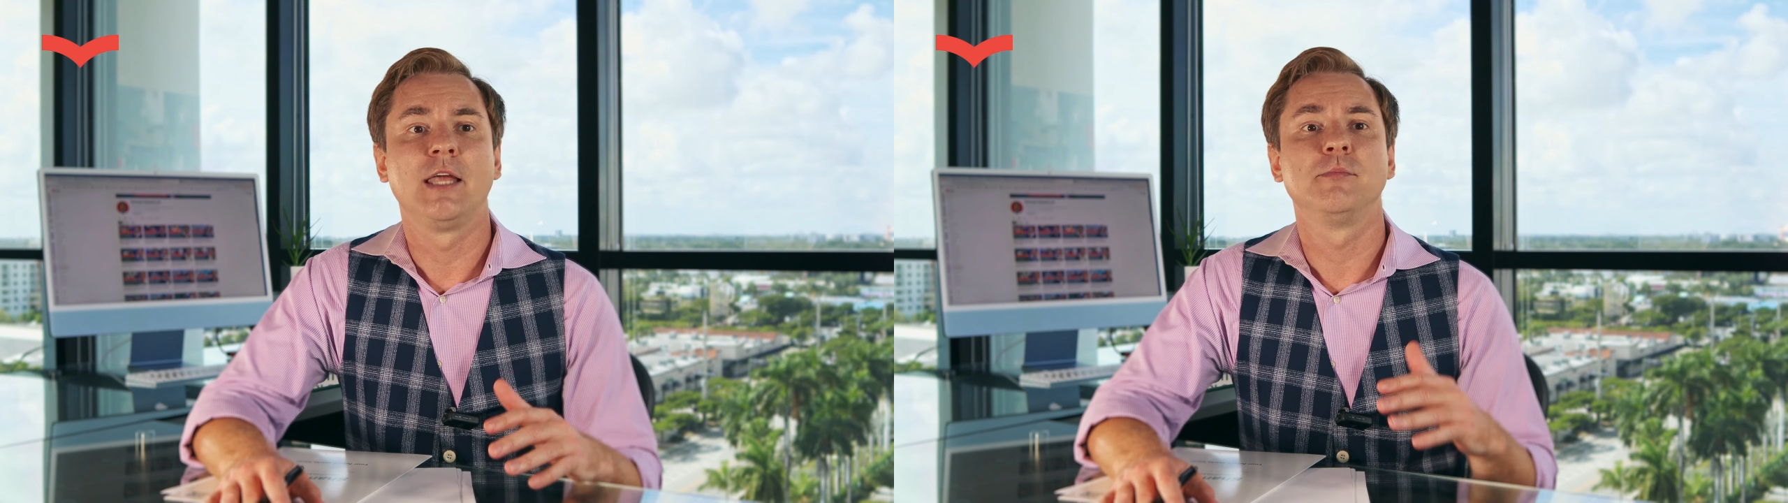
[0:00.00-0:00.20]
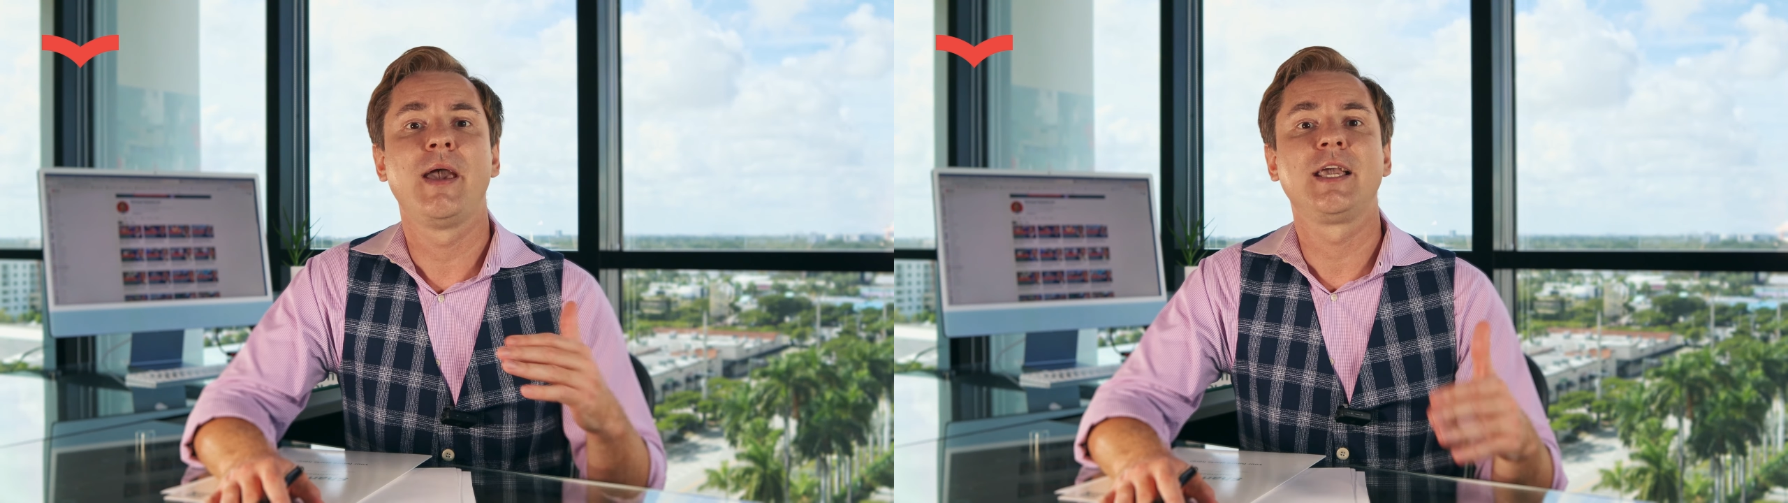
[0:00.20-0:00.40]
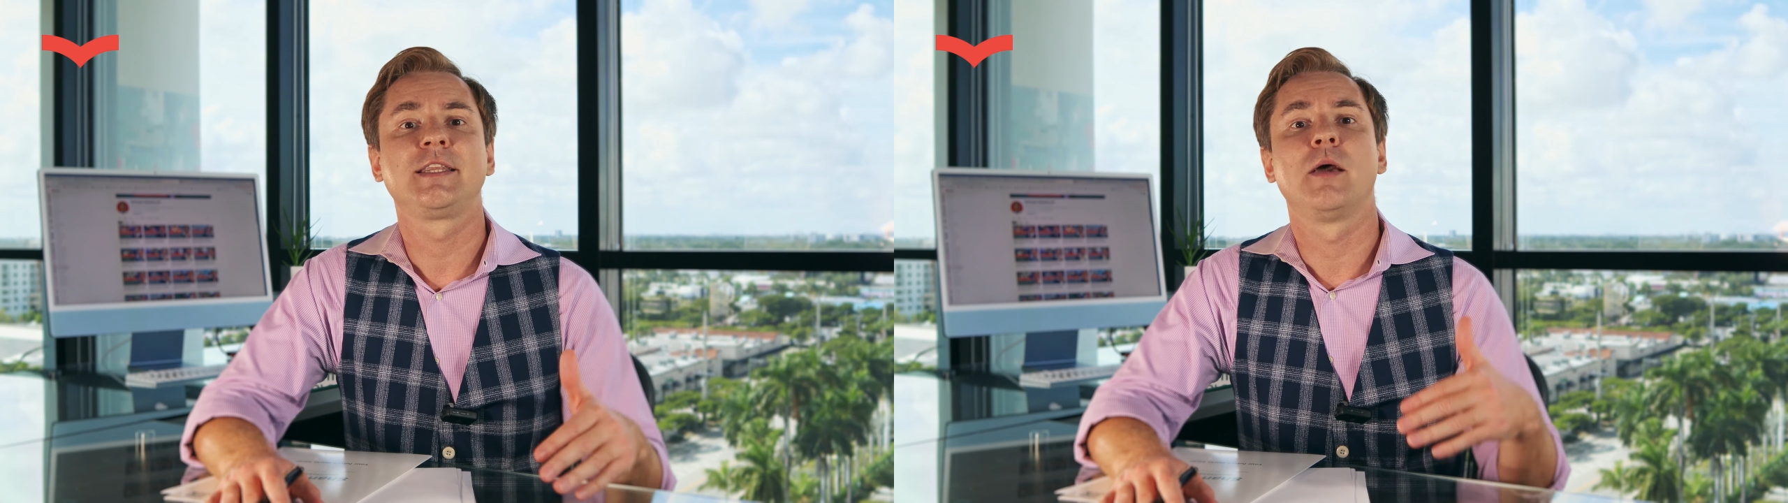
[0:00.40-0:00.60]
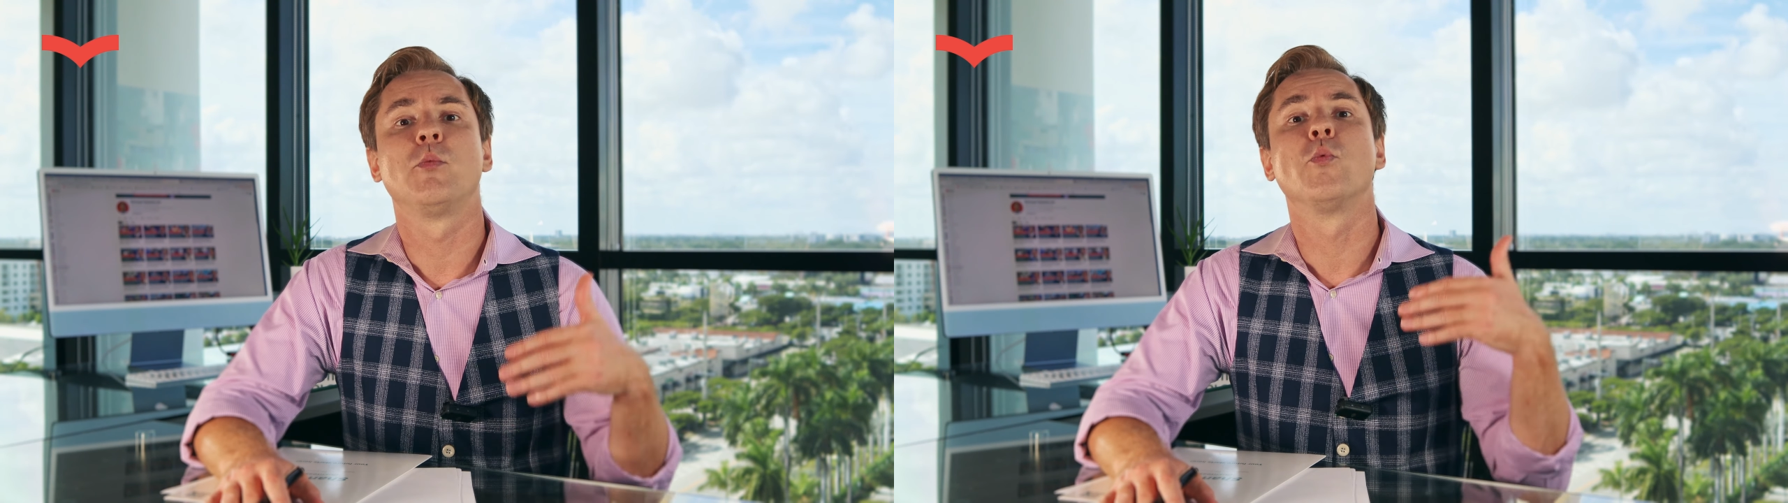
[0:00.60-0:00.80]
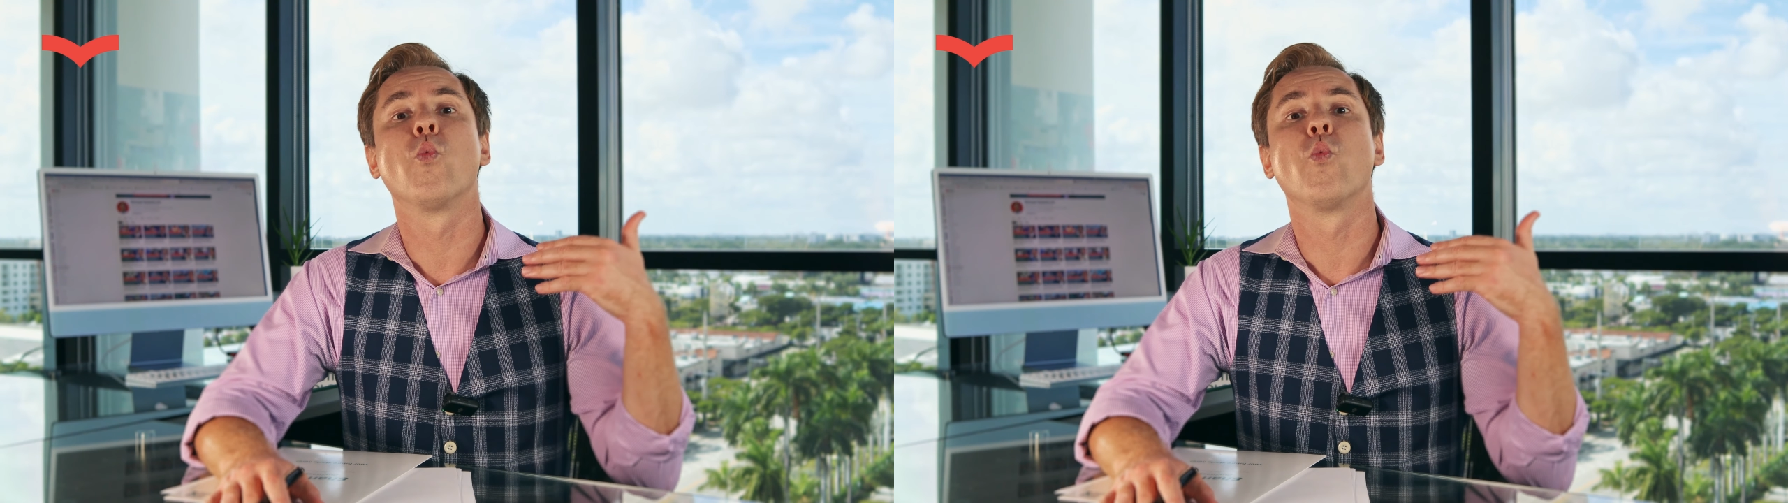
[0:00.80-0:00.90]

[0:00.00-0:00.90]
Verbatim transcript: and make them